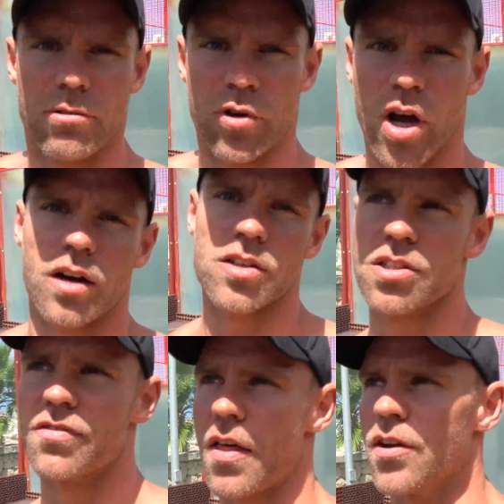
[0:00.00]
regardless of
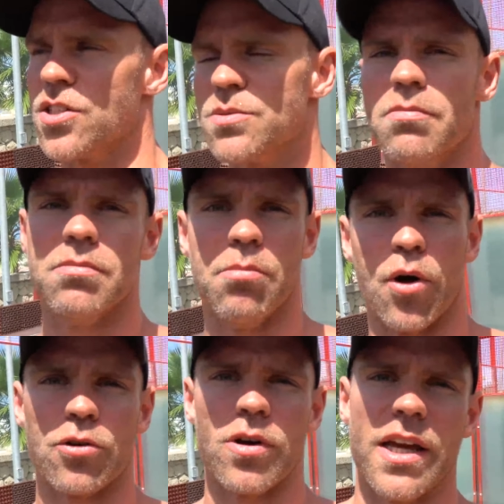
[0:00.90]
the fact that it's
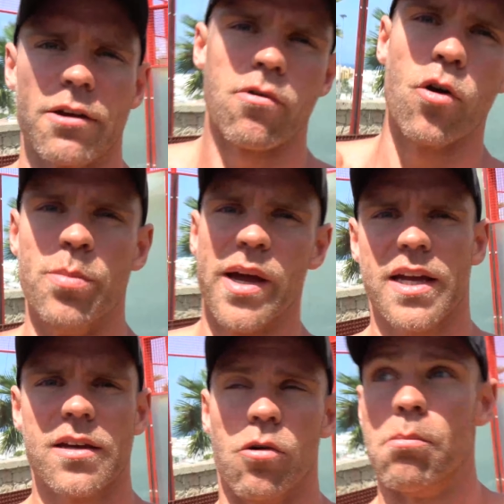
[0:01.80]
moderately
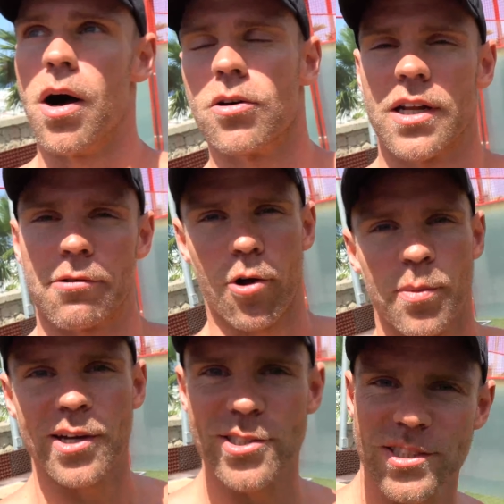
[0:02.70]
aerobic, or mildly
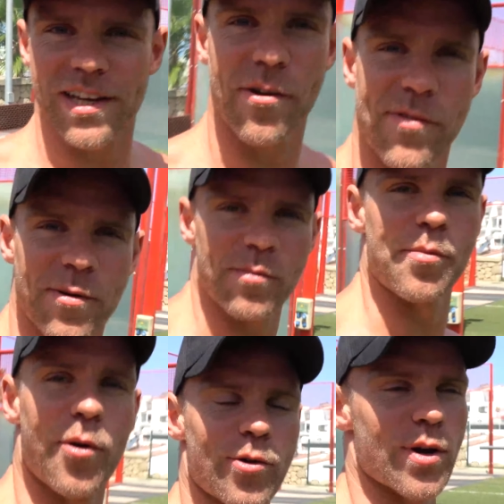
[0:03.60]
aerobic I should say, hopefully it won't be
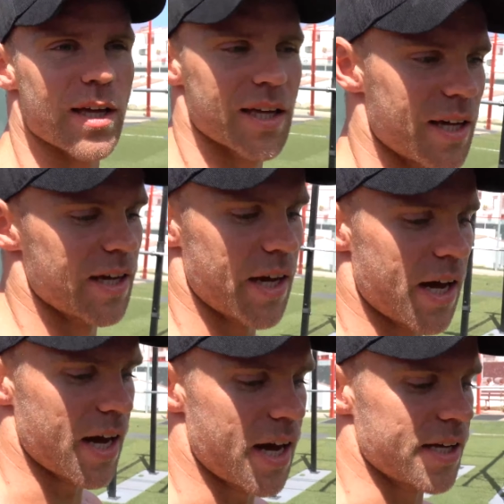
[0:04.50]
moderately,
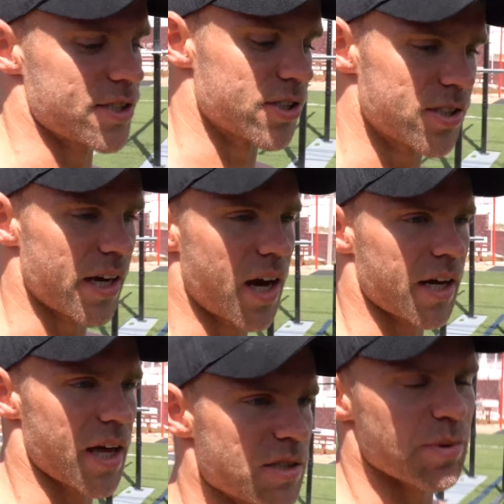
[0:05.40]
it kind
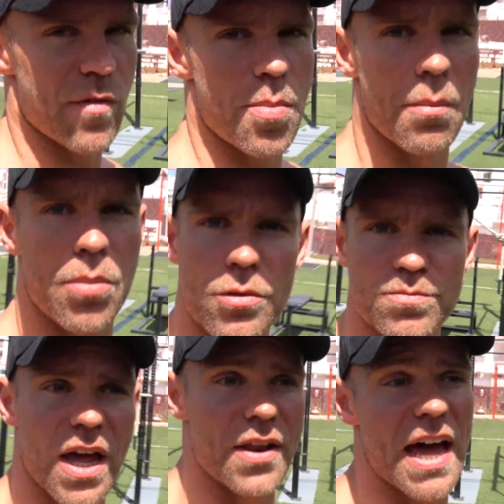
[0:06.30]
of gets a bit of a pump on, and